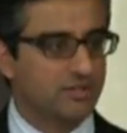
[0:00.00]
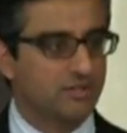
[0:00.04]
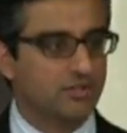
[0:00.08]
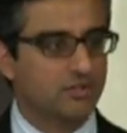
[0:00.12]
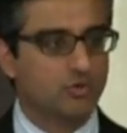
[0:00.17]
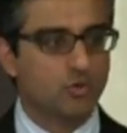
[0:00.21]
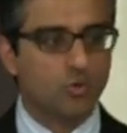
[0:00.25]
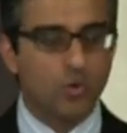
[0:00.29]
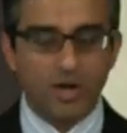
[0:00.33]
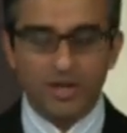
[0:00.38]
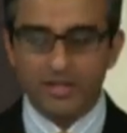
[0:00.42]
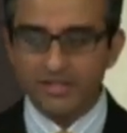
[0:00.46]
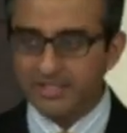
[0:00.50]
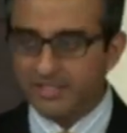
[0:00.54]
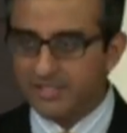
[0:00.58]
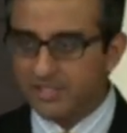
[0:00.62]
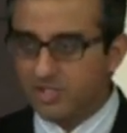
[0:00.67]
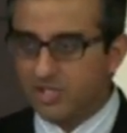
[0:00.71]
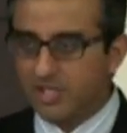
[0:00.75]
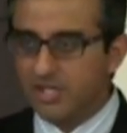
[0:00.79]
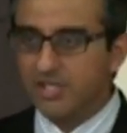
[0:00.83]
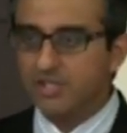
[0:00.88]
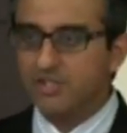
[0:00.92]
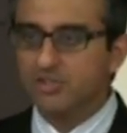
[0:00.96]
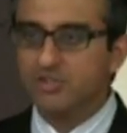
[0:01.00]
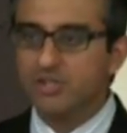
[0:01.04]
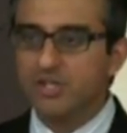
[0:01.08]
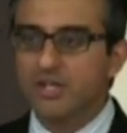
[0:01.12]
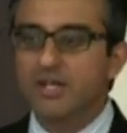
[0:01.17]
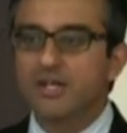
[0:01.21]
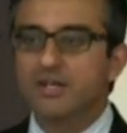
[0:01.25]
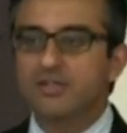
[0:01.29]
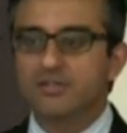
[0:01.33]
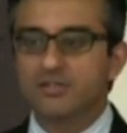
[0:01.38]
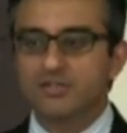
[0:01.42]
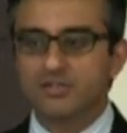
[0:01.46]
There's quality change,
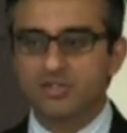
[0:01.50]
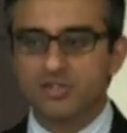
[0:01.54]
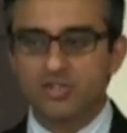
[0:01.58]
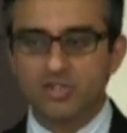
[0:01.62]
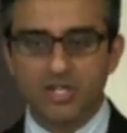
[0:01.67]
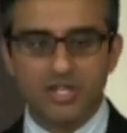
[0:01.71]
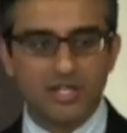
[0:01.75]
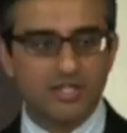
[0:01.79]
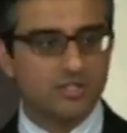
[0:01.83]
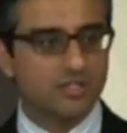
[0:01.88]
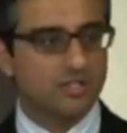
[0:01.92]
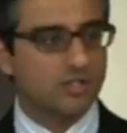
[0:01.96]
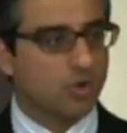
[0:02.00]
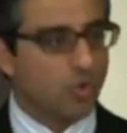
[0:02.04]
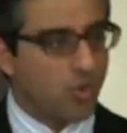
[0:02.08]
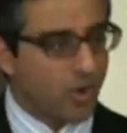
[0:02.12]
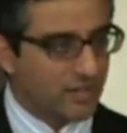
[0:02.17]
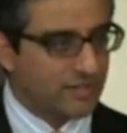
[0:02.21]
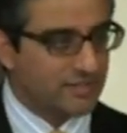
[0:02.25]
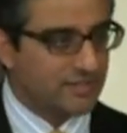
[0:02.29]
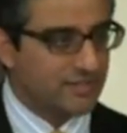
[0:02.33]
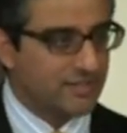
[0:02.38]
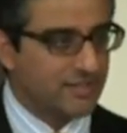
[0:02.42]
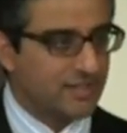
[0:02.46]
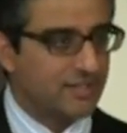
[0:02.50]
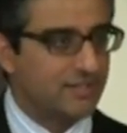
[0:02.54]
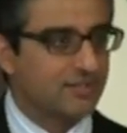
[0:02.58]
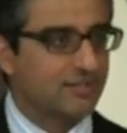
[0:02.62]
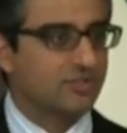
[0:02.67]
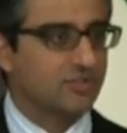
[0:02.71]
there's a change in quantity,